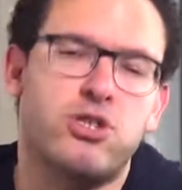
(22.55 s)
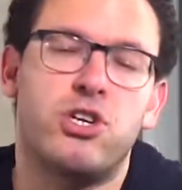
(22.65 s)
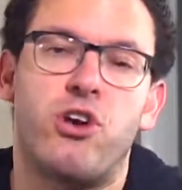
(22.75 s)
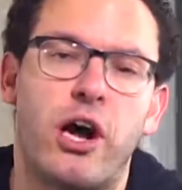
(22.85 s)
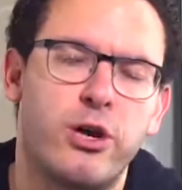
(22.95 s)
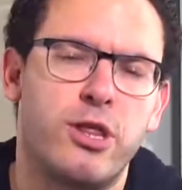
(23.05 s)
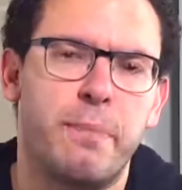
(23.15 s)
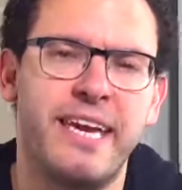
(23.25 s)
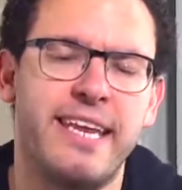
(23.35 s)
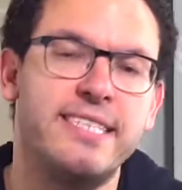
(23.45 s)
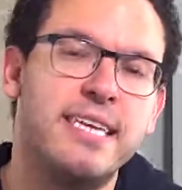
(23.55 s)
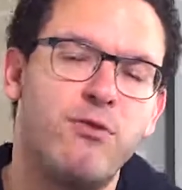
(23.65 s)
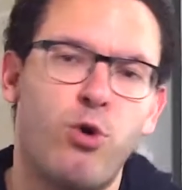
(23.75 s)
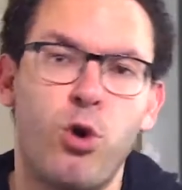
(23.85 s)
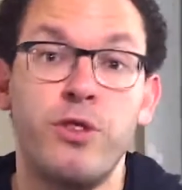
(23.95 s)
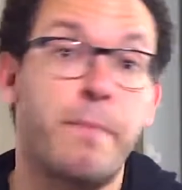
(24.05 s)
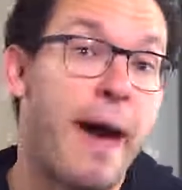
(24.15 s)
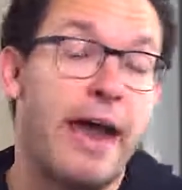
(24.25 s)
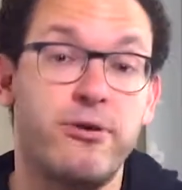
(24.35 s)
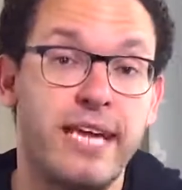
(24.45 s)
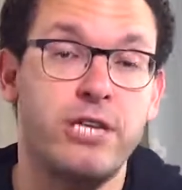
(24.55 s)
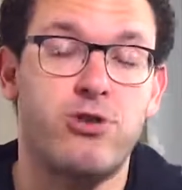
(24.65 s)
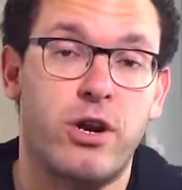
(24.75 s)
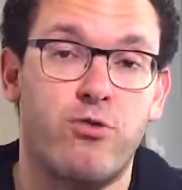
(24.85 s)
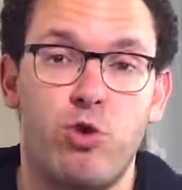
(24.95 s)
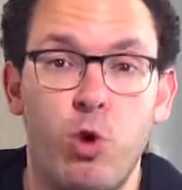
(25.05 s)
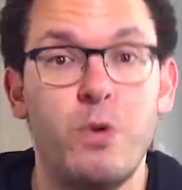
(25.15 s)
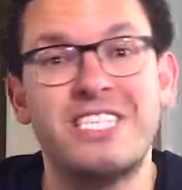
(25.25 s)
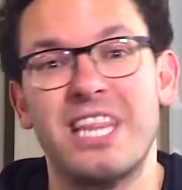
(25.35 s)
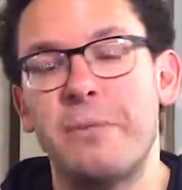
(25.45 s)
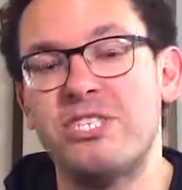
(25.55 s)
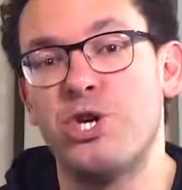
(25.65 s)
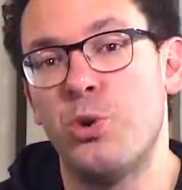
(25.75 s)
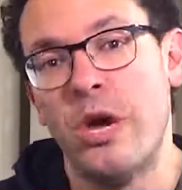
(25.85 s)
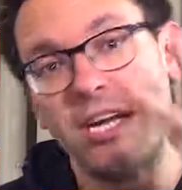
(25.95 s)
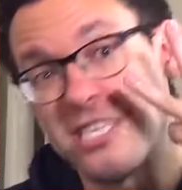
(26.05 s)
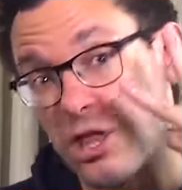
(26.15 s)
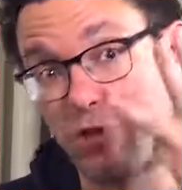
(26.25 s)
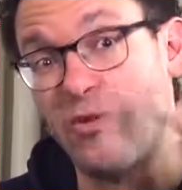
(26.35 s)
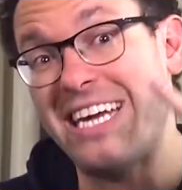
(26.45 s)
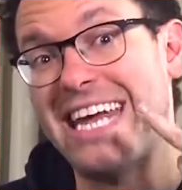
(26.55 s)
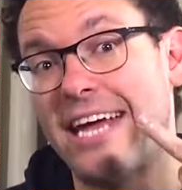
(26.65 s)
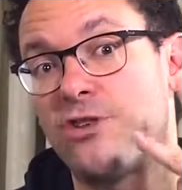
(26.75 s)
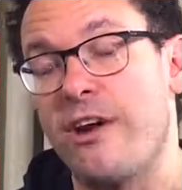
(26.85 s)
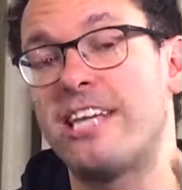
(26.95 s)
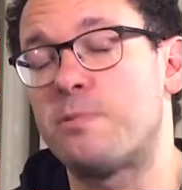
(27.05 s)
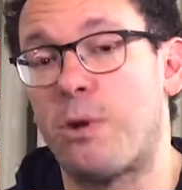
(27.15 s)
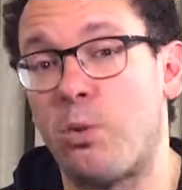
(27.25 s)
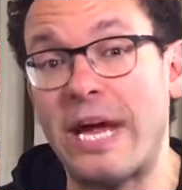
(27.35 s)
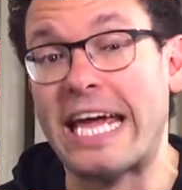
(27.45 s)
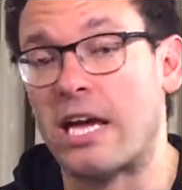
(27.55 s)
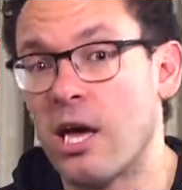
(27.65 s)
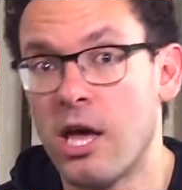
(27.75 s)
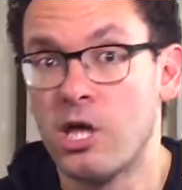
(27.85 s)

so you're under the PDT rule, the pattern day trader rule, which limits you to 3 day trades per week.